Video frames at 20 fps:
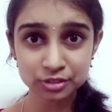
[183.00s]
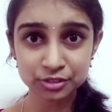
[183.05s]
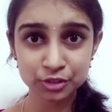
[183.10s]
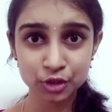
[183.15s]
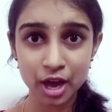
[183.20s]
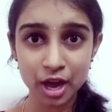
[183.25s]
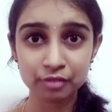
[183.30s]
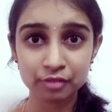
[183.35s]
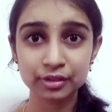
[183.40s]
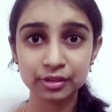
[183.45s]
you
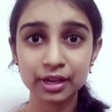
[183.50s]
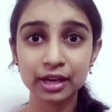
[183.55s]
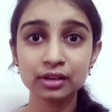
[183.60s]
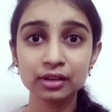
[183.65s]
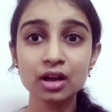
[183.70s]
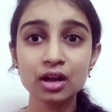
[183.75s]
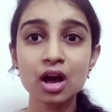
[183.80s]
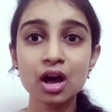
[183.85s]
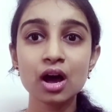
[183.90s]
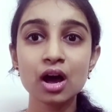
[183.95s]
have done,
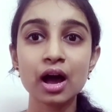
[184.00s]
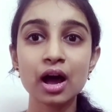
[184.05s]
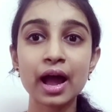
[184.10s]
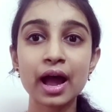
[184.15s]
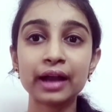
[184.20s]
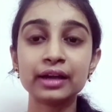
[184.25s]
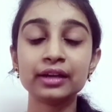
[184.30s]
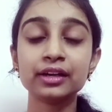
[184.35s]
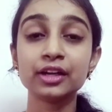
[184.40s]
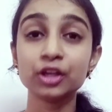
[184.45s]

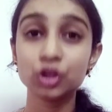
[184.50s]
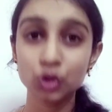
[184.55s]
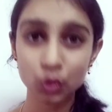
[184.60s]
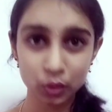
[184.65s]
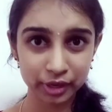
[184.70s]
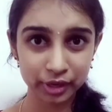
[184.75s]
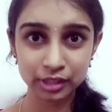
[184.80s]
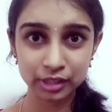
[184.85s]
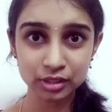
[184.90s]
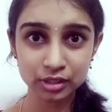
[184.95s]
and your
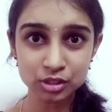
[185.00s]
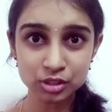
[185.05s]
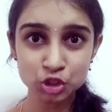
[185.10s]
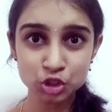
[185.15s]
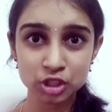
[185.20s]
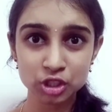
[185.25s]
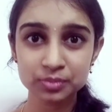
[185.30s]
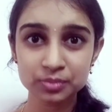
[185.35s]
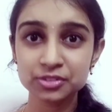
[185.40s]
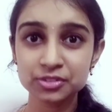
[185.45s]

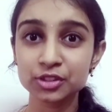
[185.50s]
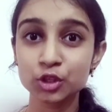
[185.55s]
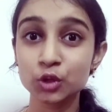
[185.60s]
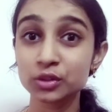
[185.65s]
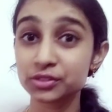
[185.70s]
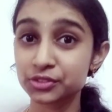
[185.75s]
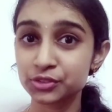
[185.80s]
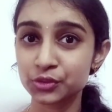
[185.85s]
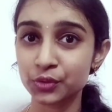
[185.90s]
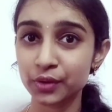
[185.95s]
internships, your
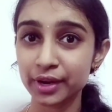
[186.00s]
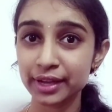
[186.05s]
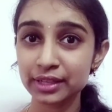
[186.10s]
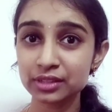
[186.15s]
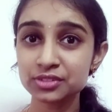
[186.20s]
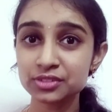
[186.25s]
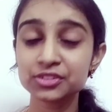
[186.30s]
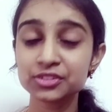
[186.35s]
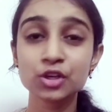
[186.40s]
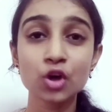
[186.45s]

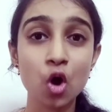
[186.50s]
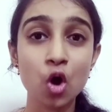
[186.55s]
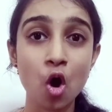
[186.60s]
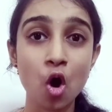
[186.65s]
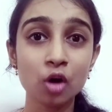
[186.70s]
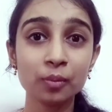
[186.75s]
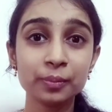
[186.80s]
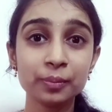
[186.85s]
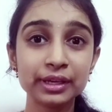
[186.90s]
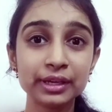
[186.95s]
strengths, your
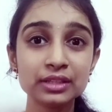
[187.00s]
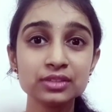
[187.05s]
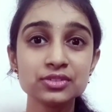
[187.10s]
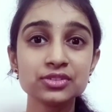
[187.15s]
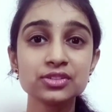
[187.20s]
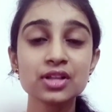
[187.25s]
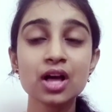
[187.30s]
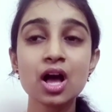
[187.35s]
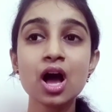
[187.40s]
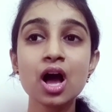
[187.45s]
hobbies.
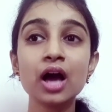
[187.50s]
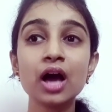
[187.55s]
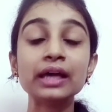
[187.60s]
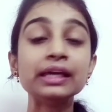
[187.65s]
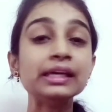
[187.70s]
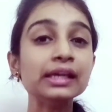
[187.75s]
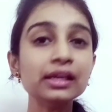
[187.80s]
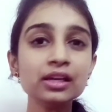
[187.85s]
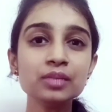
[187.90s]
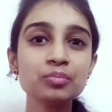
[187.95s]

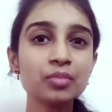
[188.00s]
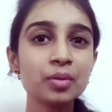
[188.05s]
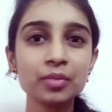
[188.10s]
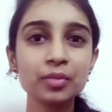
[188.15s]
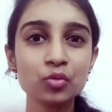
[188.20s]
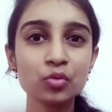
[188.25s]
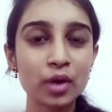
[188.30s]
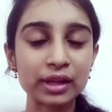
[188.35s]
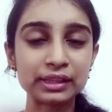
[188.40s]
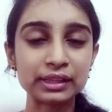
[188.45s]
Here remember
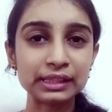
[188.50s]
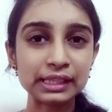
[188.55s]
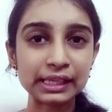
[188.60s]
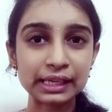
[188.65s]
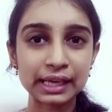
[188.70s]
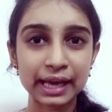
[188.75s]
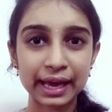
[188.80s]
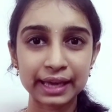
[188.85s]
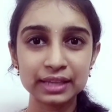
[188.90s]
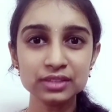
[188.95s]
one thing
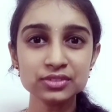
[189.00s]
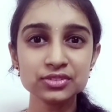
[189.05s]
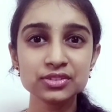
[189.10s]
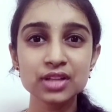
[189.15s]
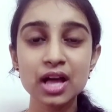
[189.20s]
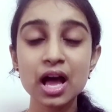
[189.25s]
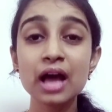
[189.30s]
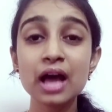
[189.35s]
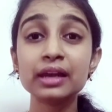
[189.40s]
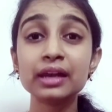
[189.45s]
guys,
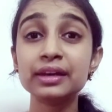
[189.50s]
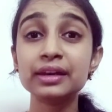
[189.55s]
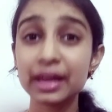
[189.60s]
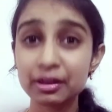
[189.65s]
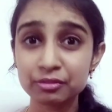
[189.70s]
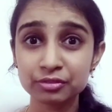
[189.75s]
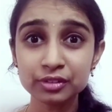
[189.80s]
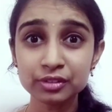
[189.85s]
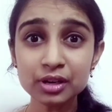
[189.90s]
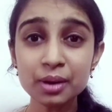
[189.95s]

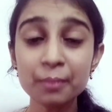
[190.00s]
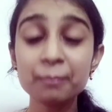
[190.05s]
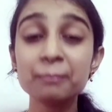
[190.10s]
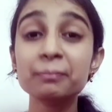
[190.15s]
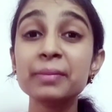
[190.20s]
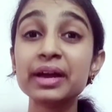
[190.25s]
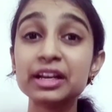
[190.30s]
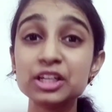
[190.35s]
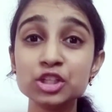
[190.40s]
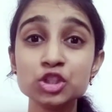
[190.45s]
never
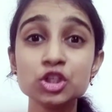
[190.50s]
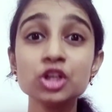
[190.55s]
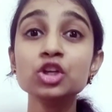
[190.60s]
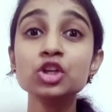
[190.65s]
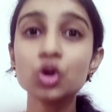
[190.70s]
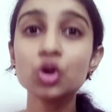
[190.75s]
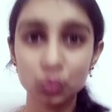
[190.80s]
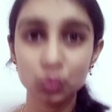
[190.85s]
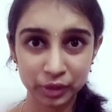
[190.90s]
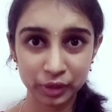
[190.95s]
mention
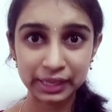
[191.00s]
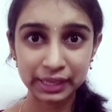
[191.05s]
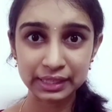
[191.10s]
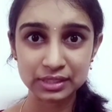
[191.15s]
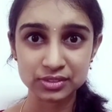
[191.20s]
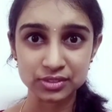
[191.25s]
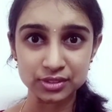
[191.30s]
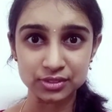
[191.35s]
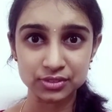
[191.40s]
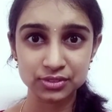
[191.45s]
your
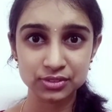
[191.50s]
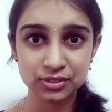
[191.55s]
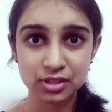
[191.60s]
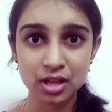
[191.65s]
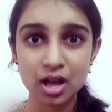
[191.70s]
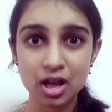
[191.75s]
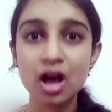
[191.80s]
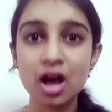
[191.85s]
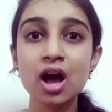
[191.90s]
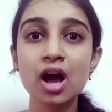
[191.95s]
weaknesses
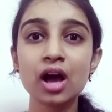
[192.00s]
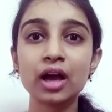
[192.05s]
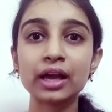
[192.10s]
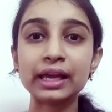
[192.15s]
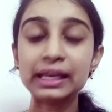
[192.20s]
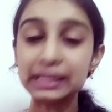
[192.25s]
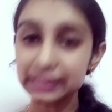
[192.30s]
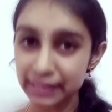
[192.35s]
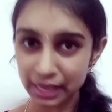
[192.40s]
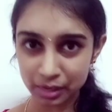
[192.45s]

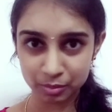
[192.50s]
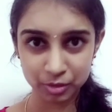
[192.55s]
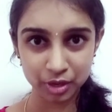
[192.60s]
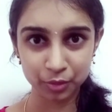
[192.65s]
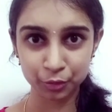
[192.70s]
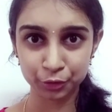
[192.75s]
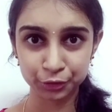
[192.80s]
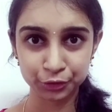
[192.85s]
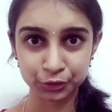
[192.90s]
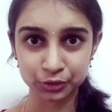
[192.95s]
in tell me
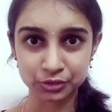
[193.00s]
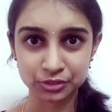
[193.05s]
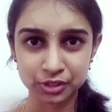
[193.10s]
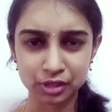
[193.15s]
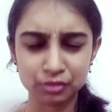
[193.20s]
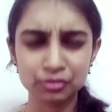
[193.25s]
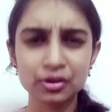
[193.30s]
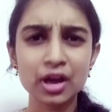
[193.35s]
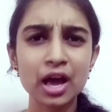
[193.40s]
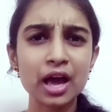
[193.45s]
about
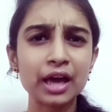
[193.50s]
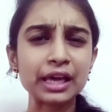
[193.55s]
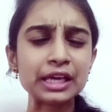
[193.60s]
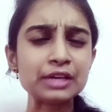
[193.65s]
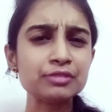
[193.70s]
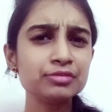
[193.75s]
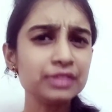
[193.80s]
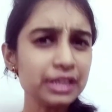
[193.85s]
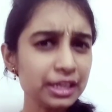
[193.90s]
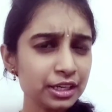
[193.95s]
yourself.
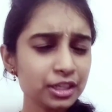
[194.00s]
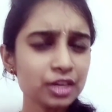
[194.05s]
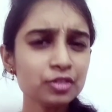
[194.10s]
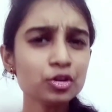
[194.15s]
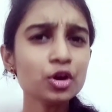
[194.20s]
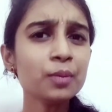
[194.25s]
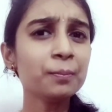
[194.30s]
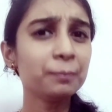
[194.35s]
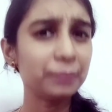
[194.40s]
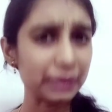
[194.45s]
If the
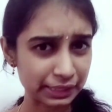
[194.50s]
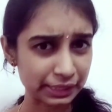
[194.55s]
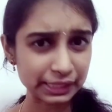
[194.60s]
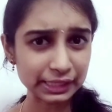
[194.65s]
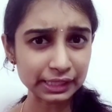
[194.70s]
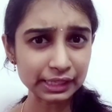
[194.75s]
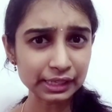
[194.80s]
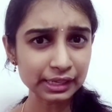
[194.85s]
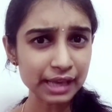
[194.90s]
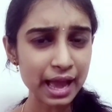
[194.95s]
interviewer
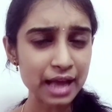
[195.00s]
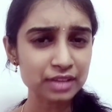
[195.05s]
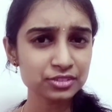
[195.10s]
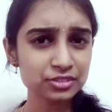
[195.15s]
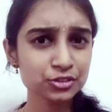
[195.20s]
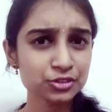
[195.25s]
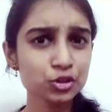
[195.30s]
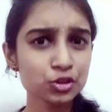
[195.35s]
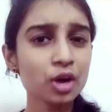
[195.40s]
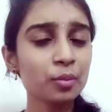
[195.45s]
particularly
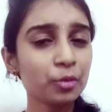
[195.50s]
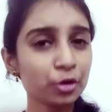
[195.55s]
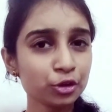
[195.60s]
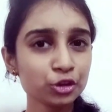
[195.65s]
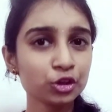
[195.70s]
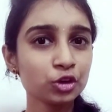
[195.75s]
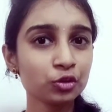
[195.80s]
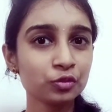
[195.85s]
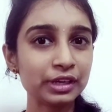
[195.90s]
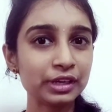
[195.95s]
asks you about
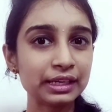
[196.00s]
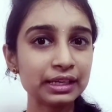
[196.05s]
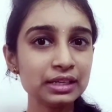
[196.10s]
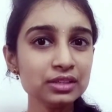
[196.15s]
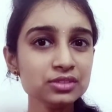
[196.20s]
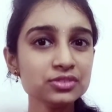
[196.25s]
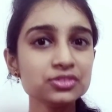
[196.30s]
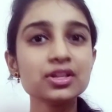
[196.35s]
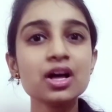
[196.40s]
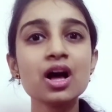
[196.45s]
your
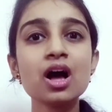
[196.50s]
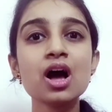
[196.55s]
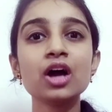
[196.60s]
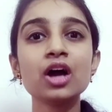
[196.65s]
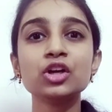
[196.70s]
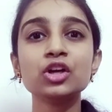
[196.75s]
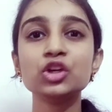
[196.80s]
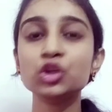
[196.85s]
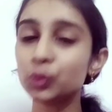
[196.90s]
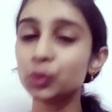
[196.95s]
weakness,
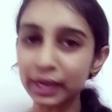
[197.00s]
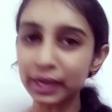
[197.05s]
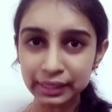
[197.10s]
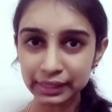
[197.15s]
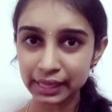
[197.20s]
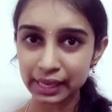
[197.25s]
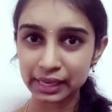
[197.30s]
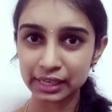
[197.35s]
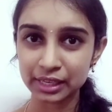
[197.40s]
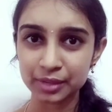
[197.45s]
you can
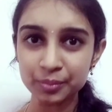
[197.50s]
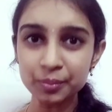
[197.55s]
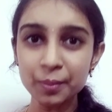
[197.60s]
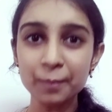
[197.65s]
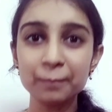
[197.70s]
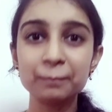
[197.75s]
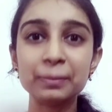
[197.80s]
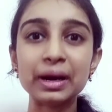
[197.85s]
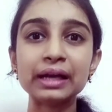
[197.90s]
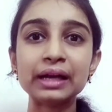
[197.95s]
tell him,
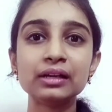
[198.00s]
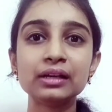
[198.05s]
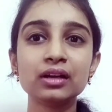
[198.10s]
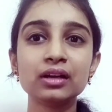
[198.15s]
but